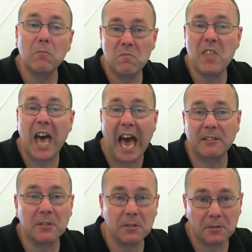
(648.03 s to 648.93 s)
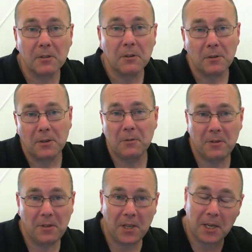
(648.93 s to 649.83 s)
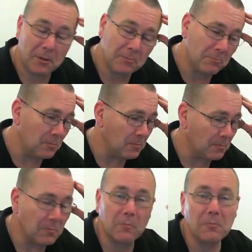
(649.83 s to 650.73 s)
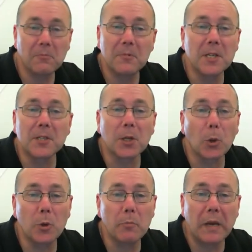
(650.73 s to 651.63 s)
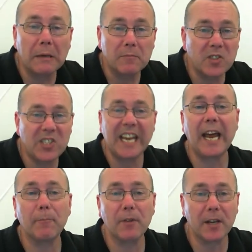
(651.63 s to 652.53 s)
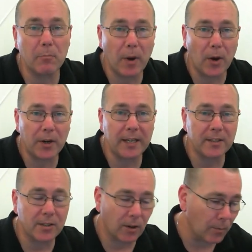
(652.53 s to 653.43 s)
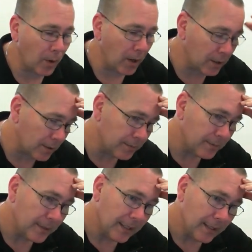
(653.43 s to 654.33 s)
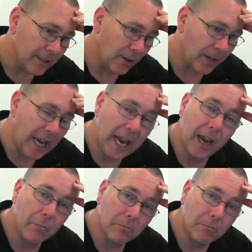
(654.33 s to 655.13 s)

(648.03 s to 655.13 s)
that thing that's eluded me, setting up the component in SolidWorks, SolidCam.